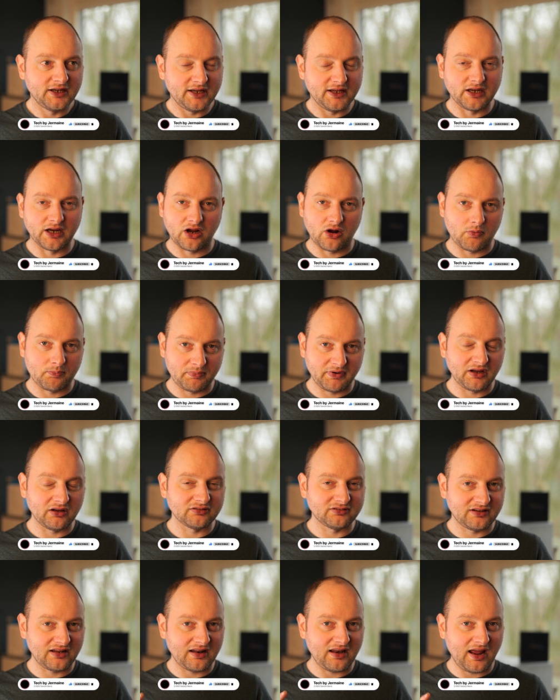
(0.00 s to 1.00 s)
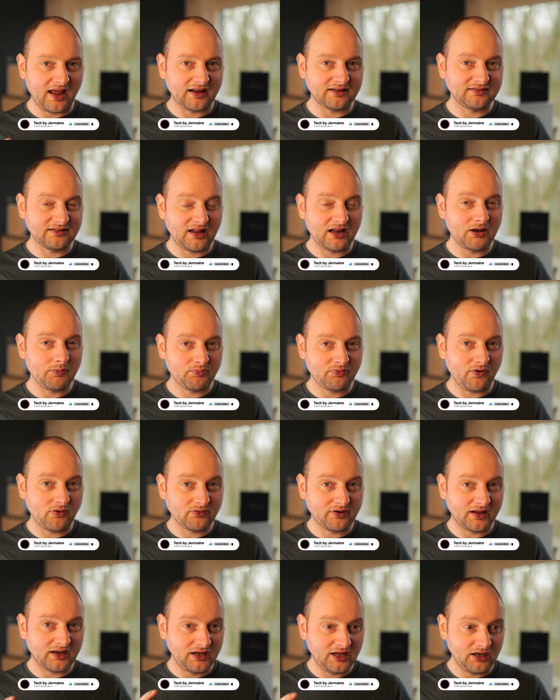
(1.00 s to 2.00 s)
heating up because that X90 Pro
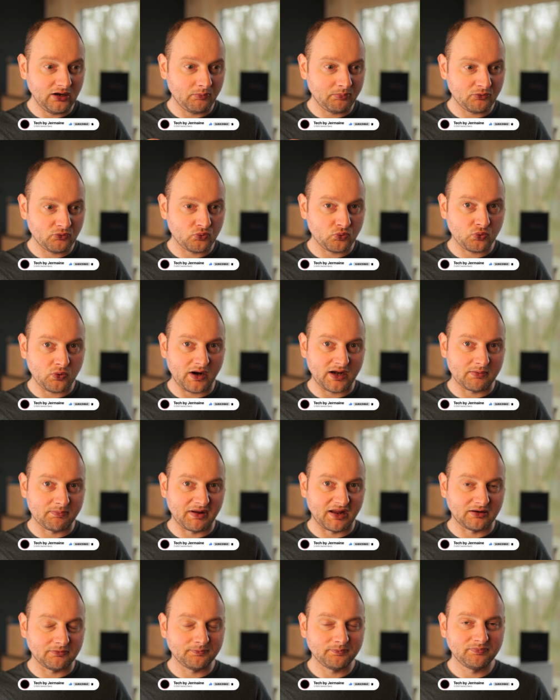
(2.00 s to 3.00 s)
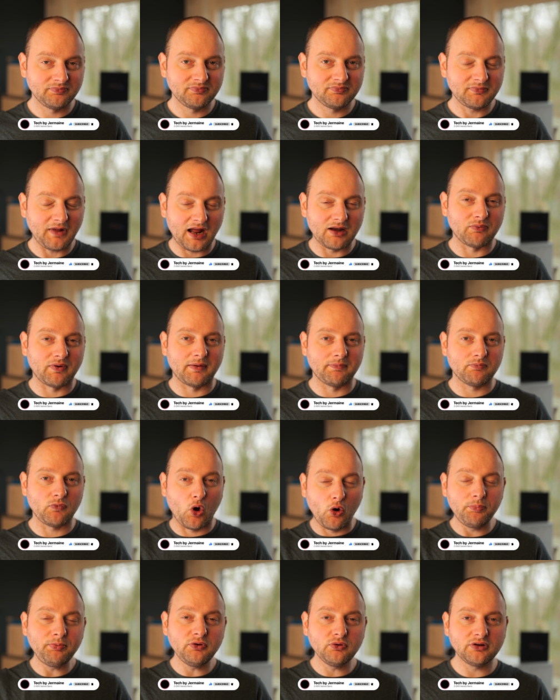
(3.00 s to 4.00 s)
can heat up quite a bit. Either way,
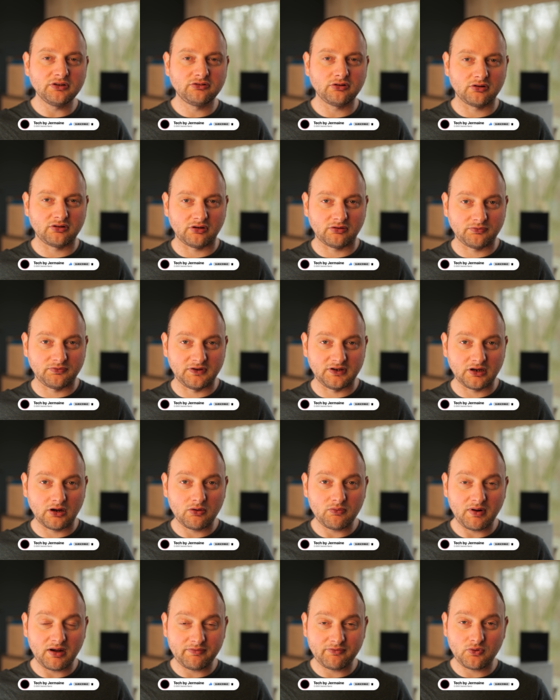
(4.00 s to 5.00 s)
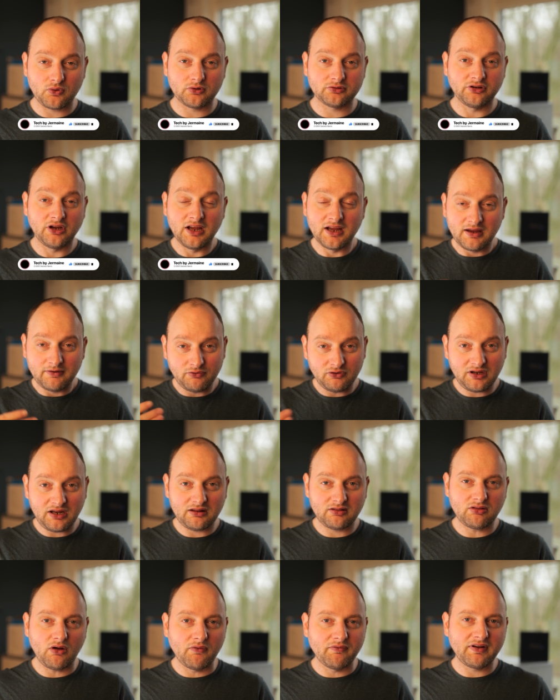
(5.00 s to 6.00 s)
hope you enjoyed this video. And of course, if you
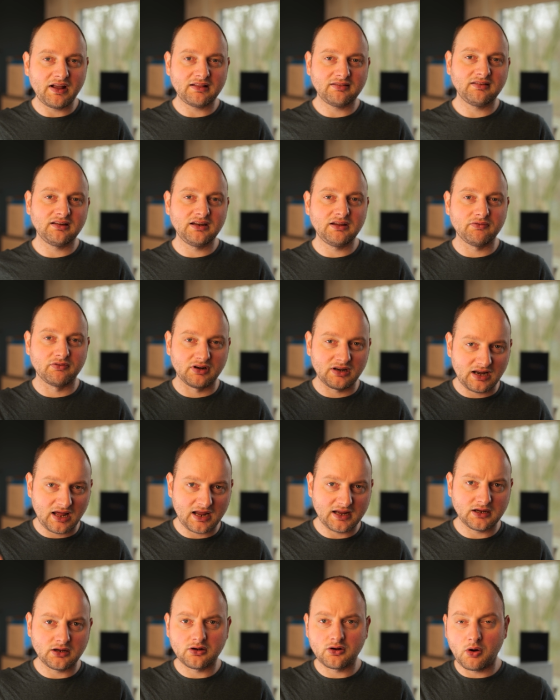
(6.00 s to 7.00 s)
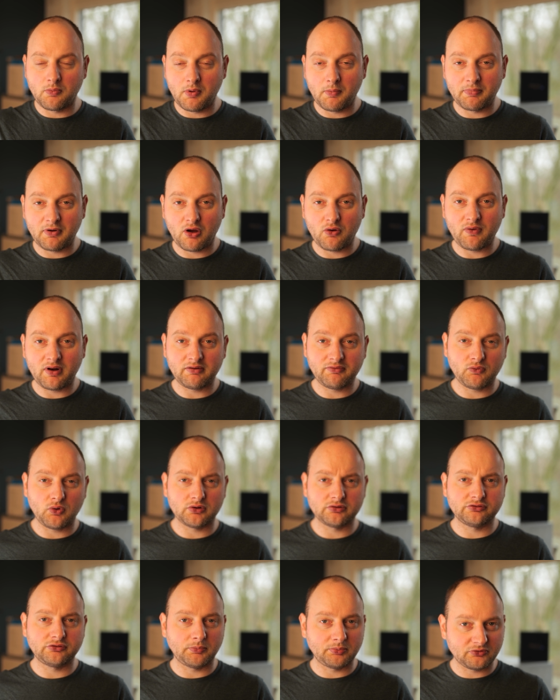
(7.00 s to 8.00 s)
did, don't forget to leave a like, comment below, and of
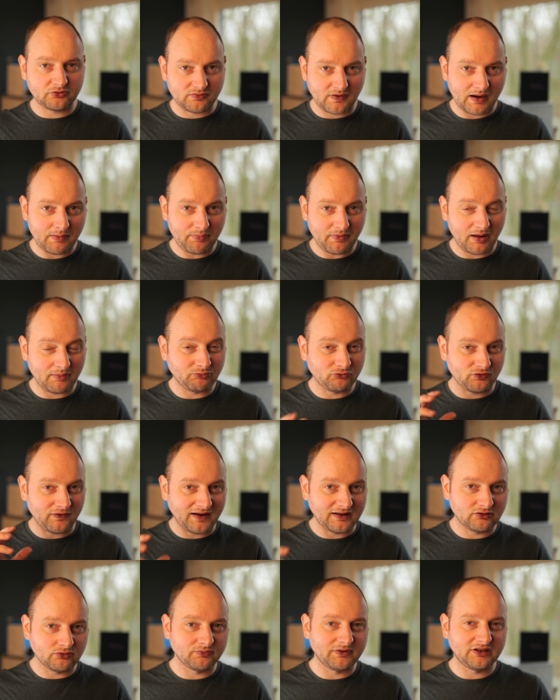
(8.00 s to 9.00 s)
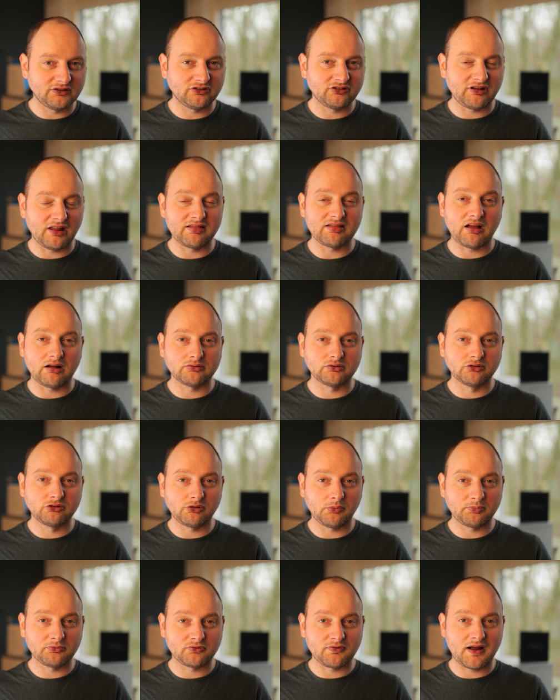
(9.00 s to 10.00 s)
course, subscribe. I'm trying to reach 10,000
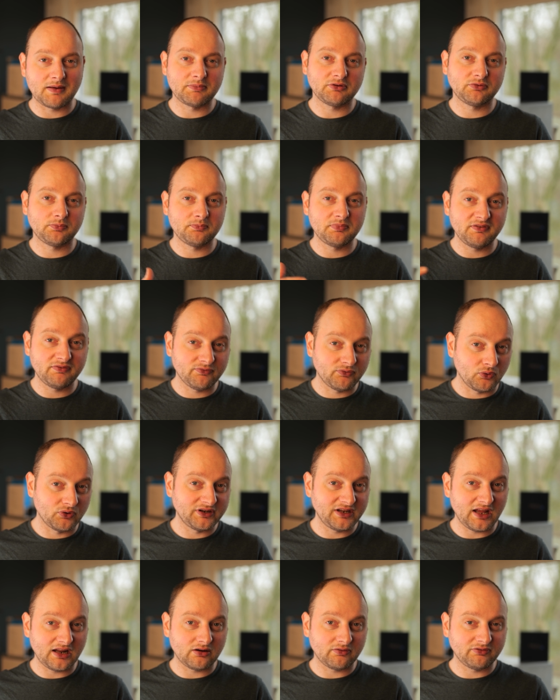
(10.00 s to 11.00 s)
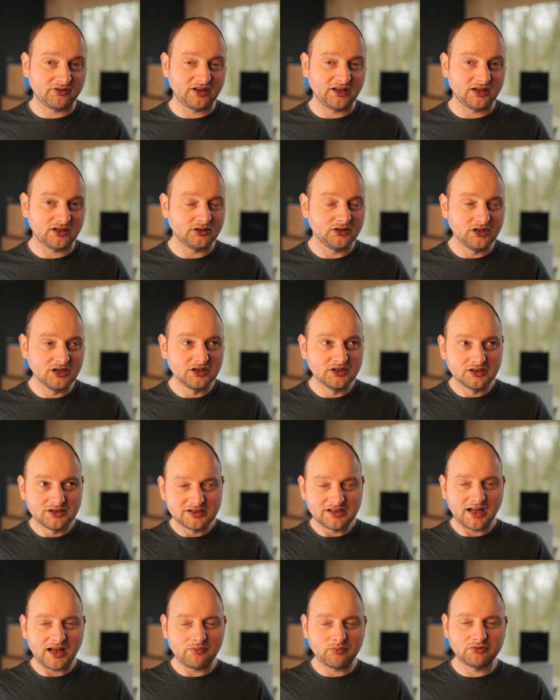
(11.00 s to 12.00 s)
subscribers before the end of the year.
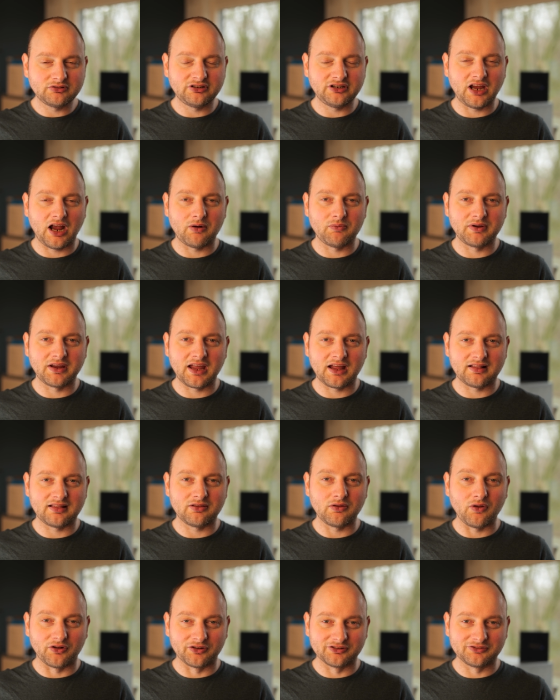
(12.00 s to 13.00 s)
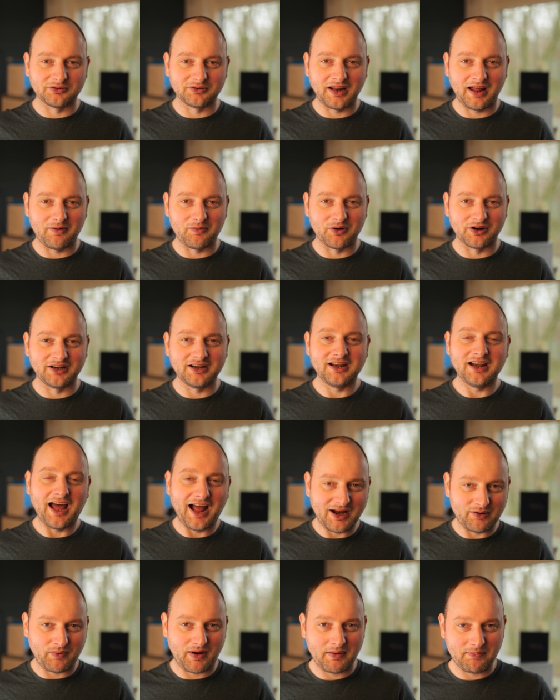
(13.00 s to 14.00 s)
And we'll see how we get onto that one.
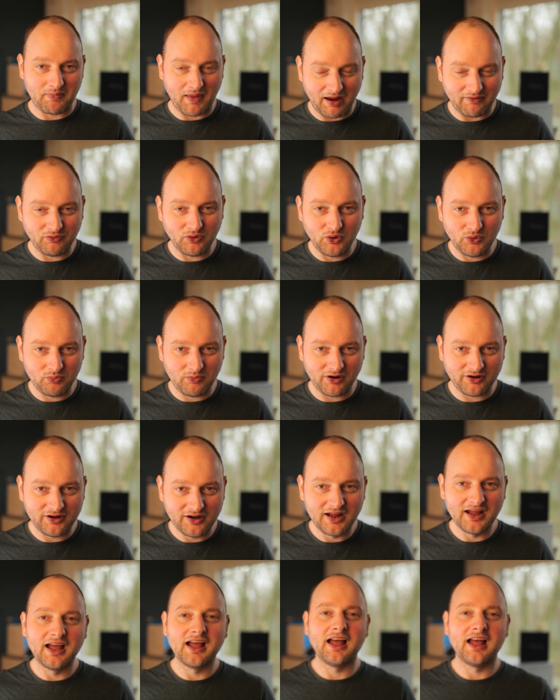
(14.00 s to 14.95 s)
Either way, have a good one,